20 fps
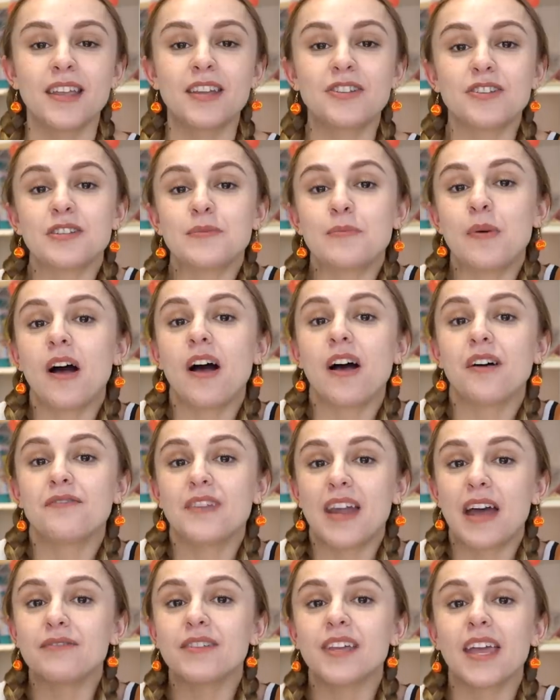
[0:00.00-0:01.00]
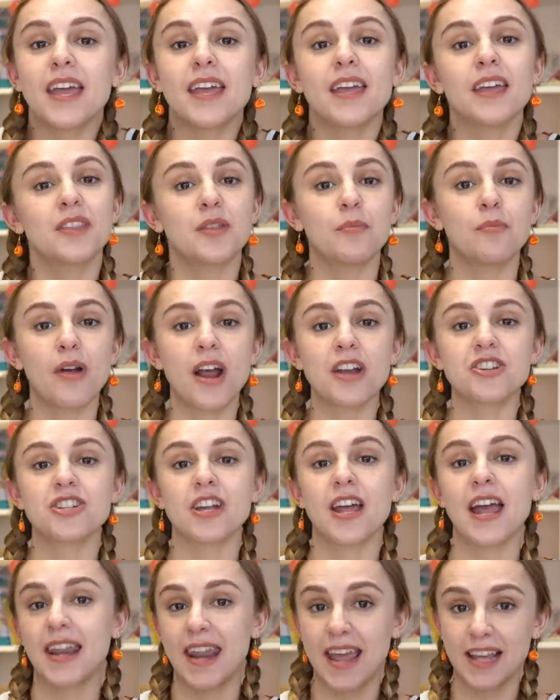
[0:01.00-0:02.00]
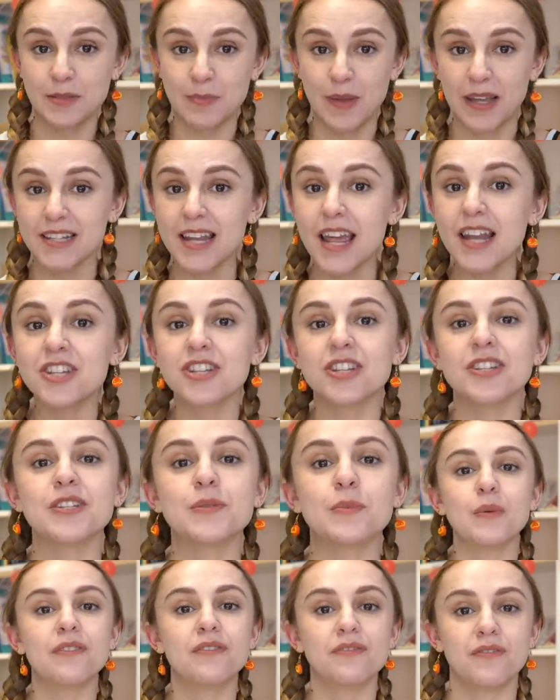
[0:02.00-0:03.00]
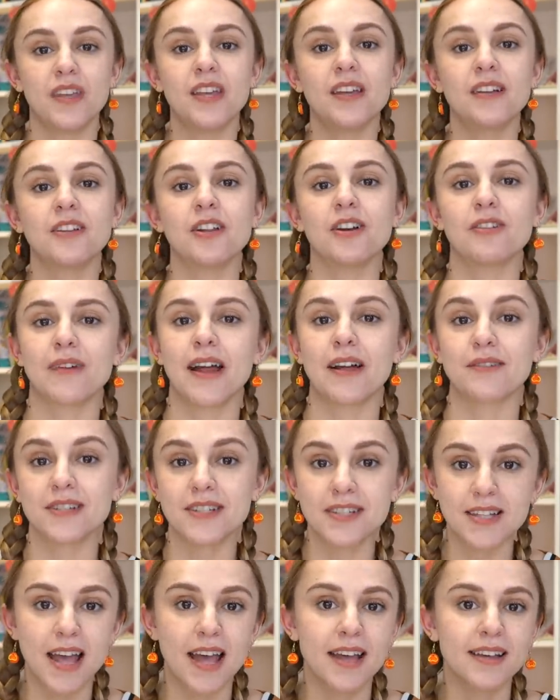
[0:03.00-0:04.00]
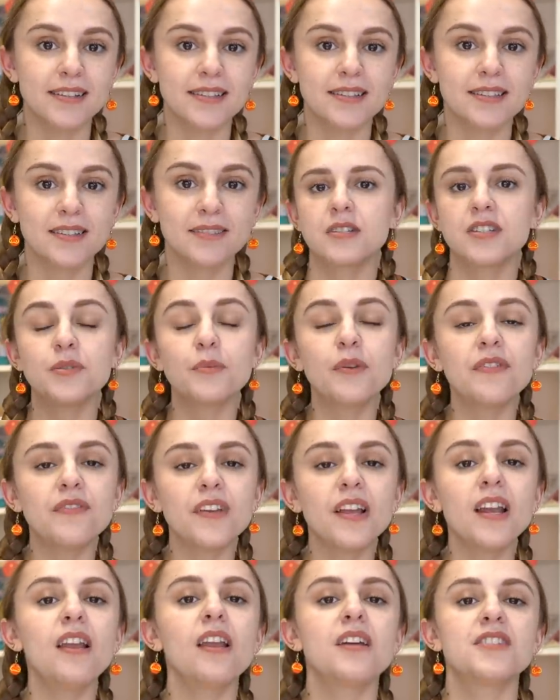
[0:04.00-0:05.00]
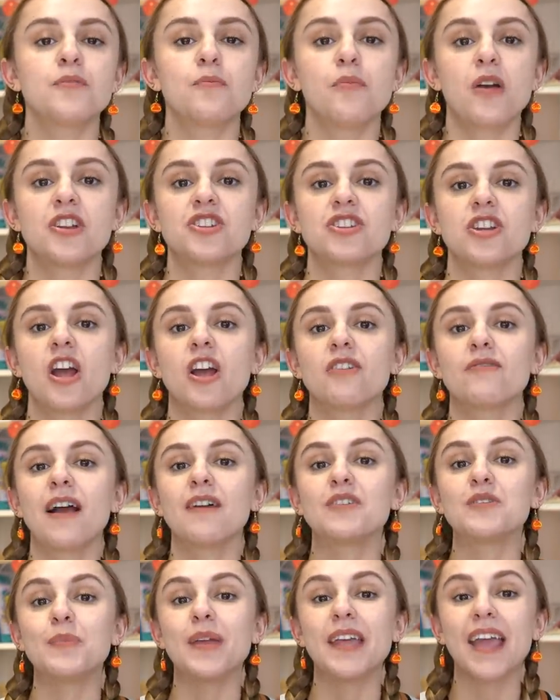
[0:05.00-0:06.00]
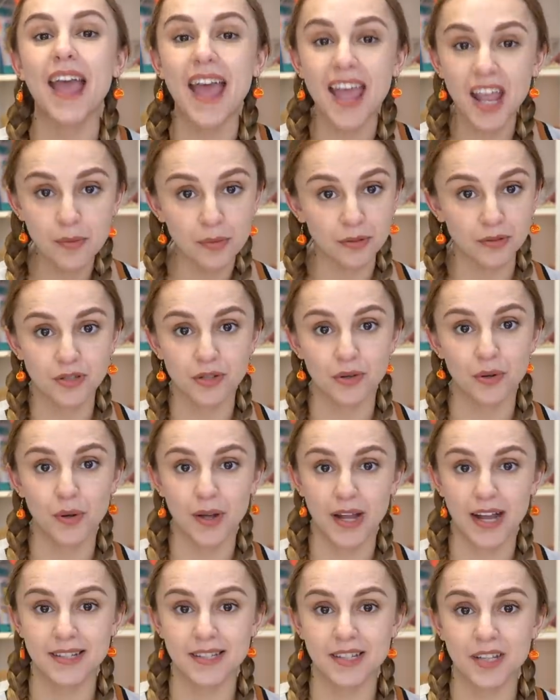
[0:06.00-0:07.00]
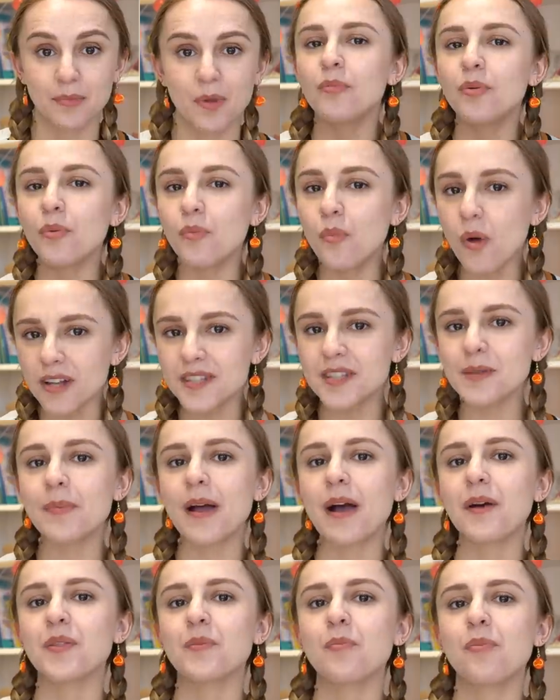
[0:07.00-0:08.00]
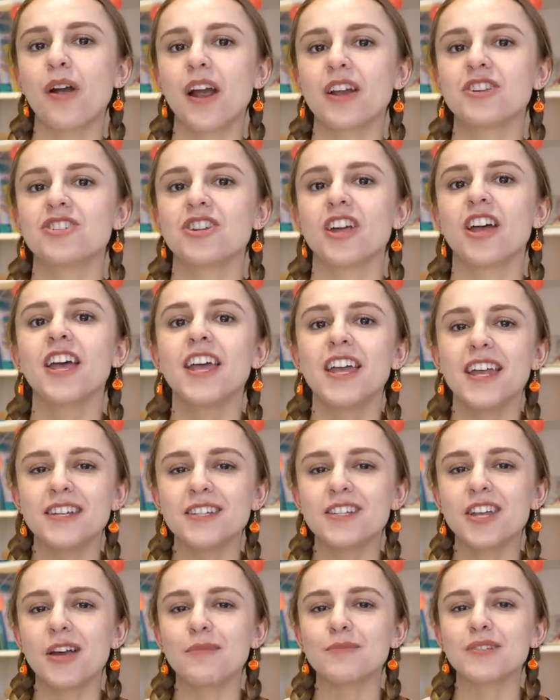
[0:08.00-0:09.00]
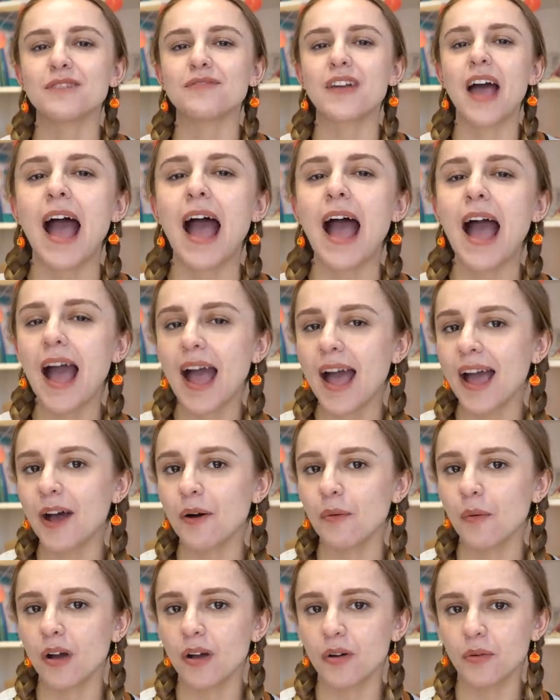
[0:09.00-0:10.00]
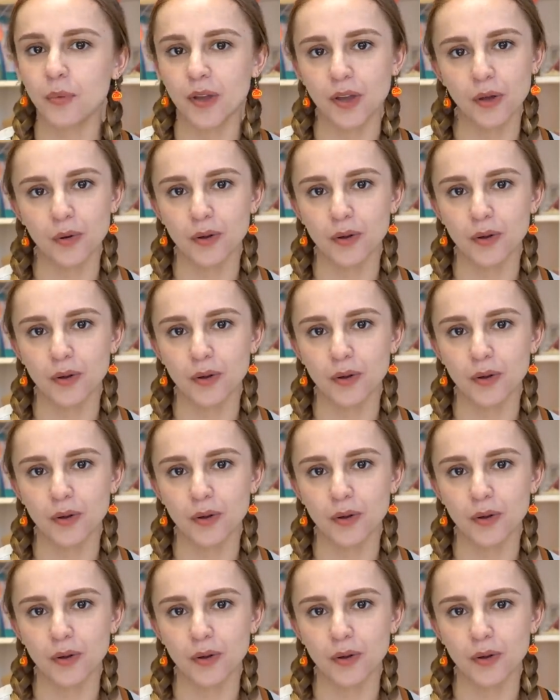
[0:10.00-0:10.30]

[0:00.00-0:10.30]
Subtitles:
They're just part of navigating the pressure and expectations we feel around sex. So we feel a lot of pressure around being able to orgasm, but what about the pressure in terms of how we